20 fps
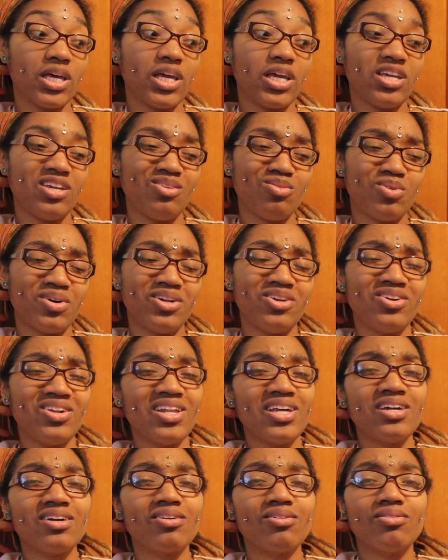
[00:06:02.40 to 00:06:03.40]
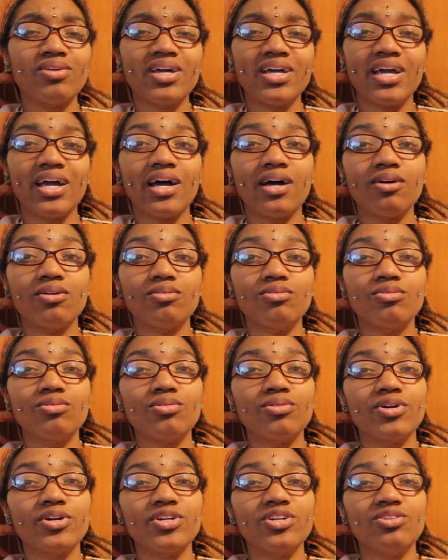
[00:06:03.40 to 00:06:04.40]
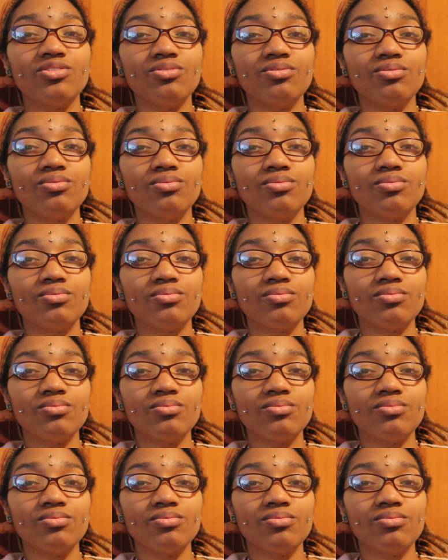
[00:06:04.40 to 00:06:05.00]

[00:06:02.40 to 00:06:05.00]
and you wonder like, okay, how are you